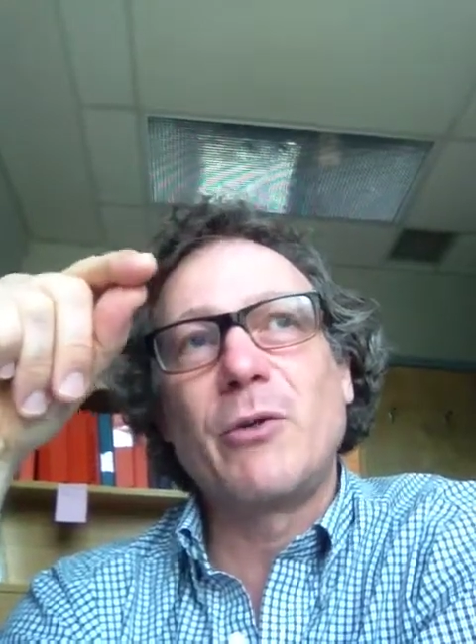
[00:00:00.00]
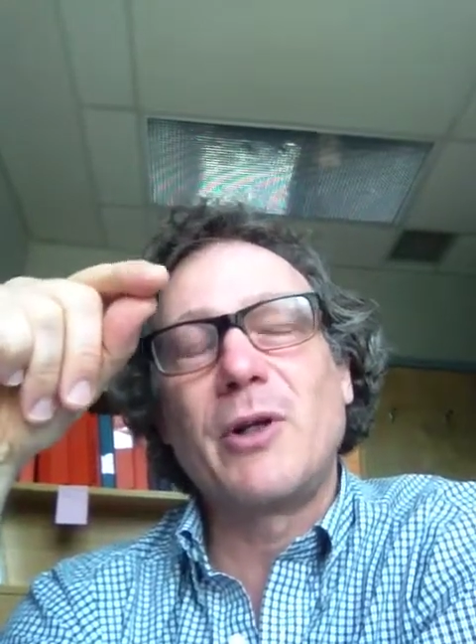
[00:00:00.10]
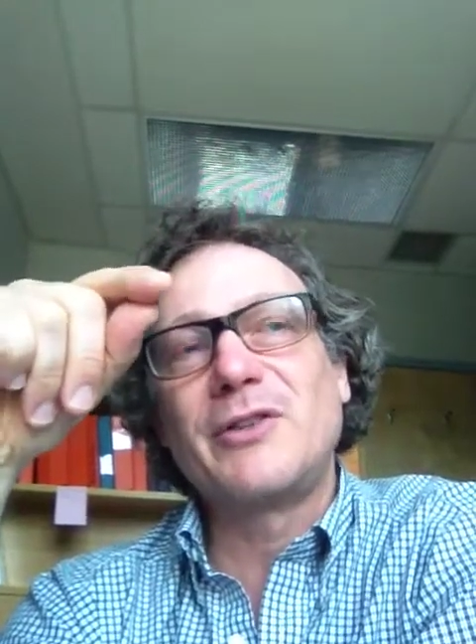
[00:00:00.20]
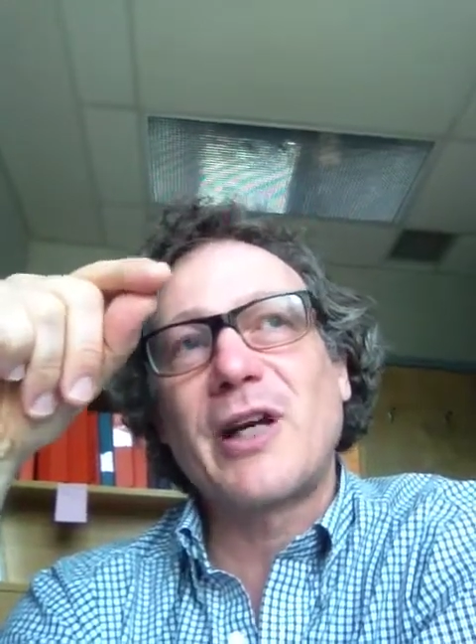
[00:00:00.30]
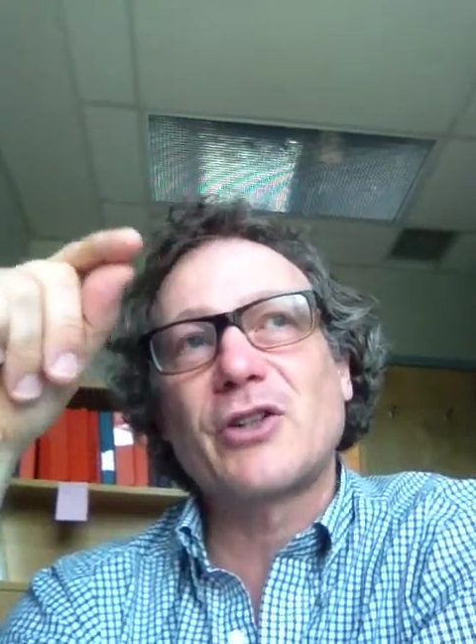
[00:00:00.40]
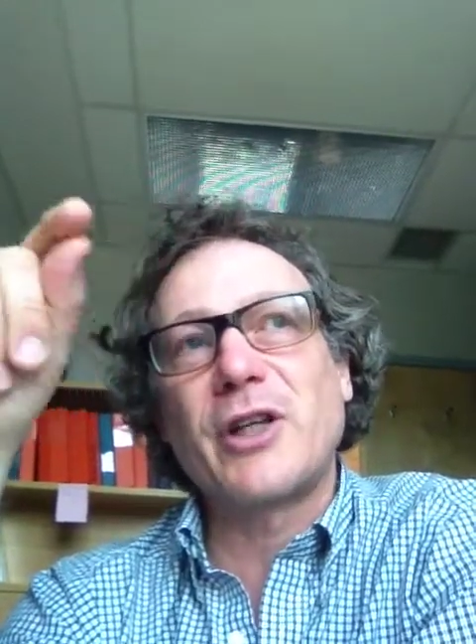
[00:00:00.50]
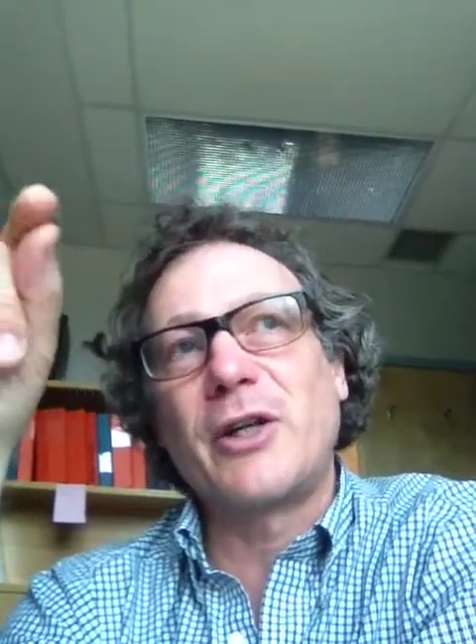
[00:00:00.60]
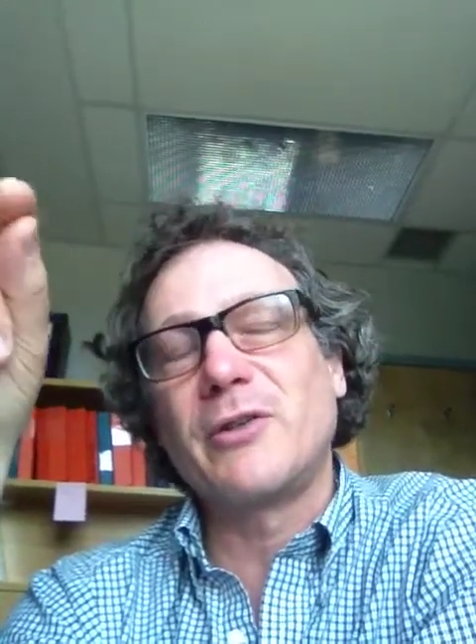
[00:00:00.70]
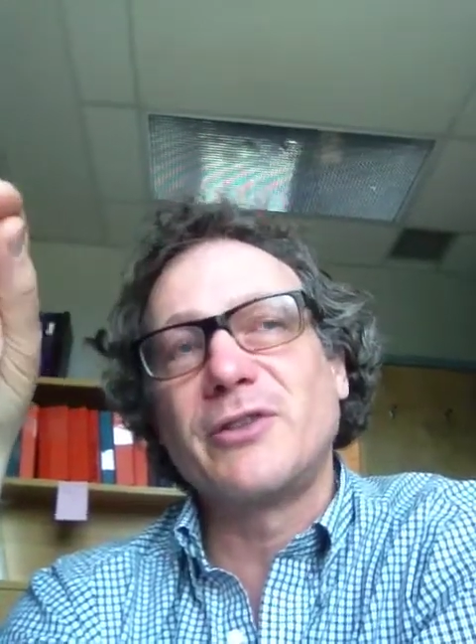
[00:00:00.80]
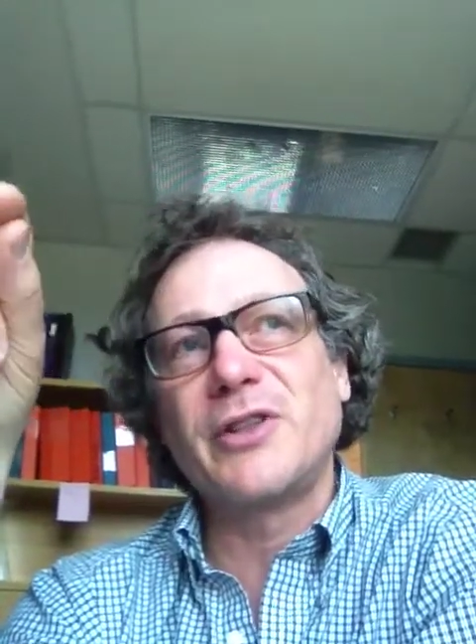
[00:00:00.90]
well, it's actually
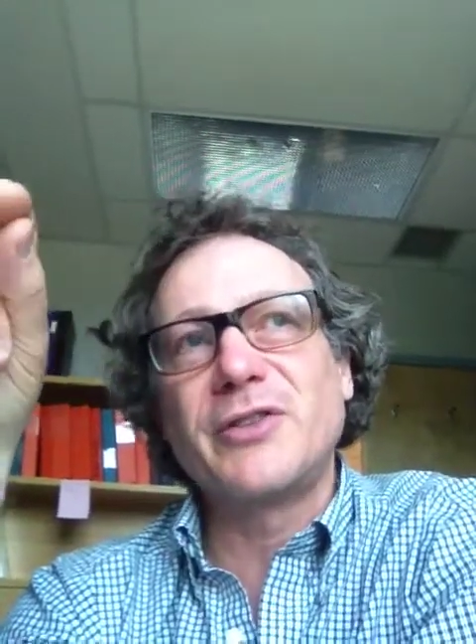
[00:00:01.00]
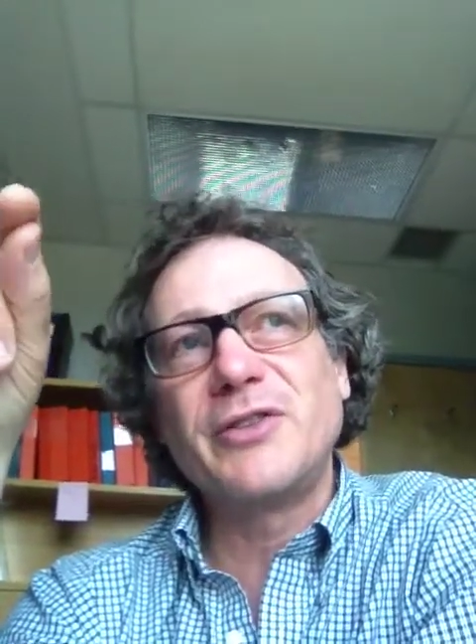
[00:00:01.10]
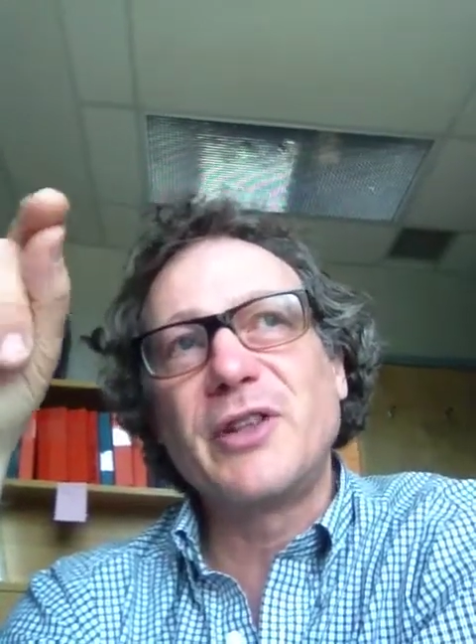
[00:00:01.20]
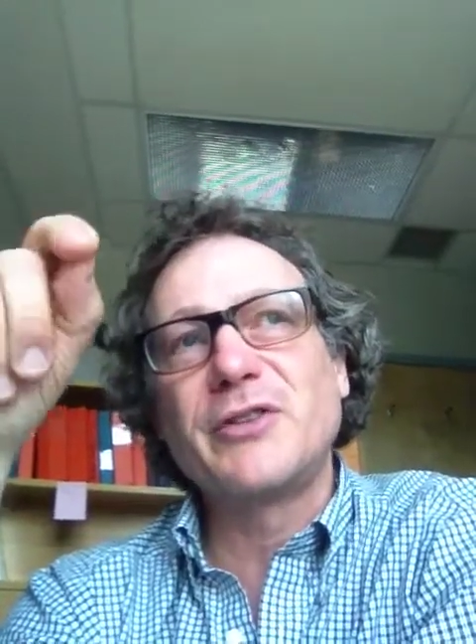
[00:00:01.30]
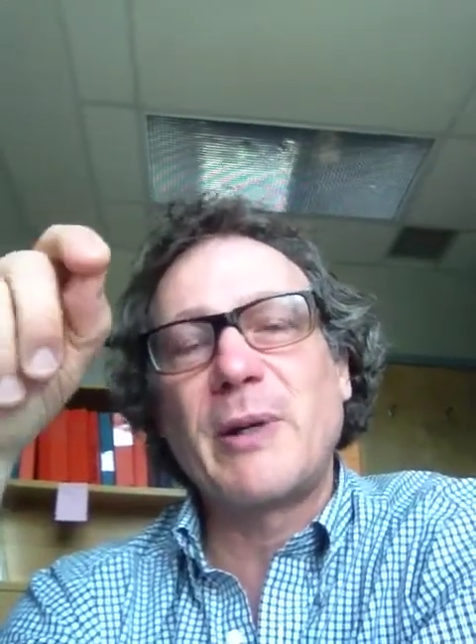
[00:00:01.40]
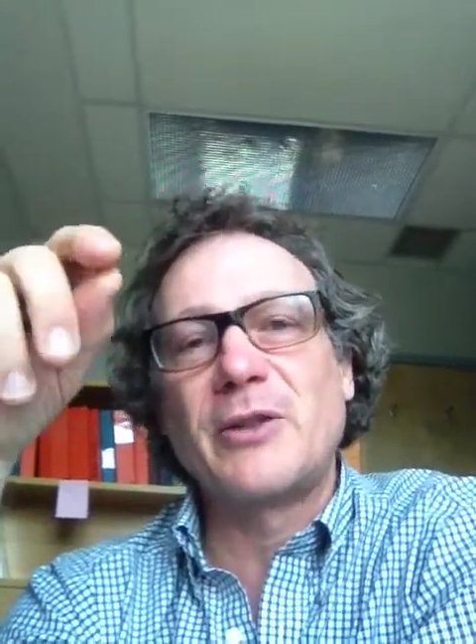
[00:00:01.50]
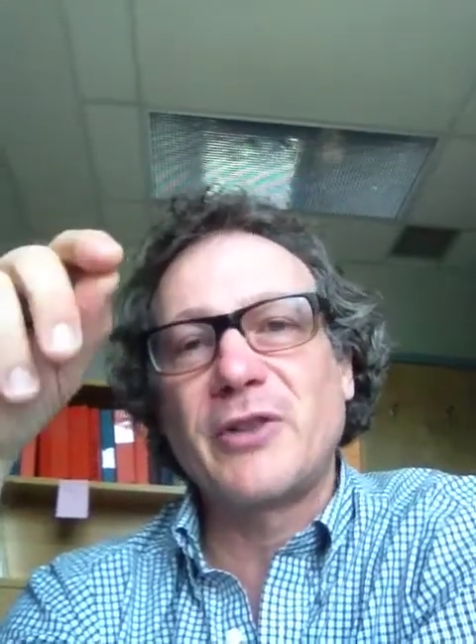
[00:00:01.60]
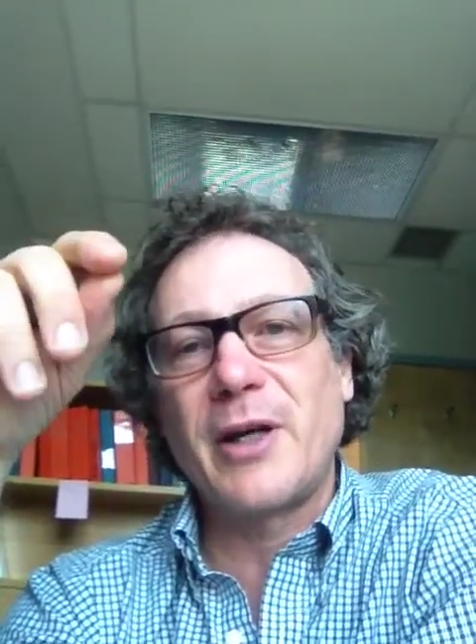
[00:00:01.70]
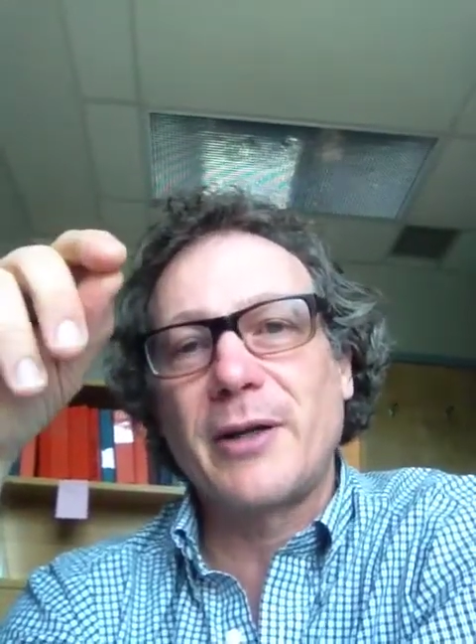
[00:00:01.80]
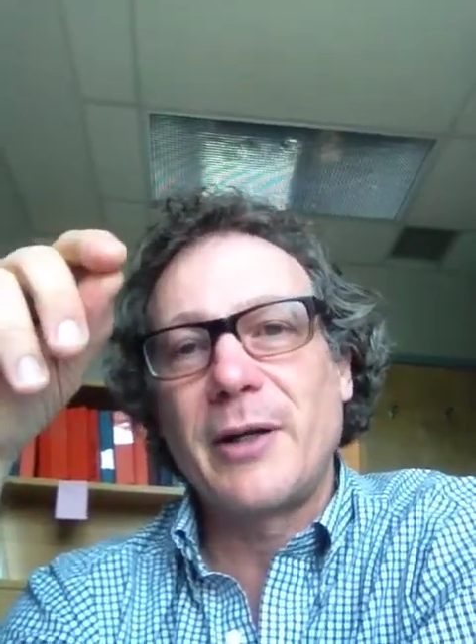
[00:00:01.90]
166 pounds
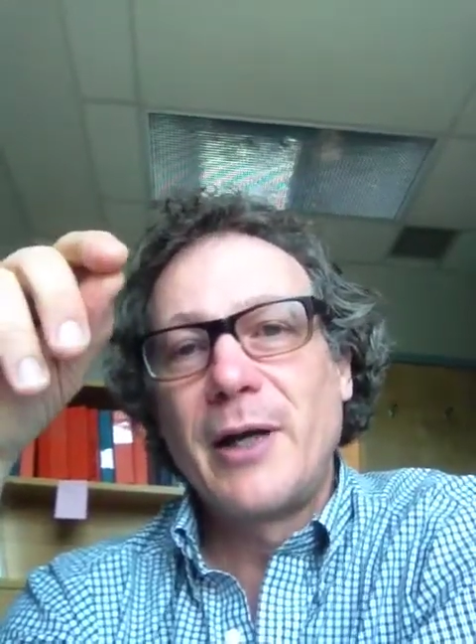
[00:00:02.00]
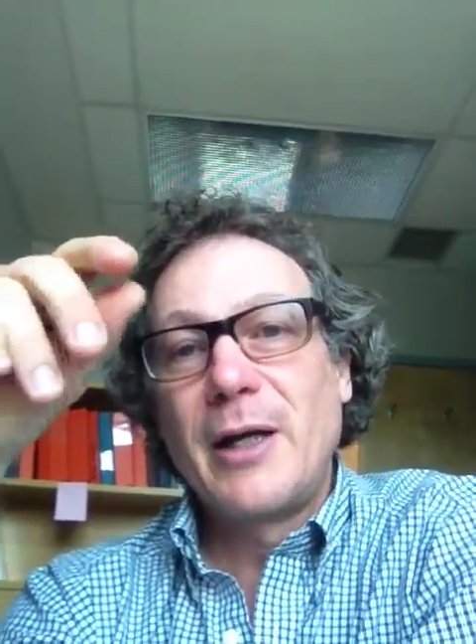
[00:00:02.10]
that.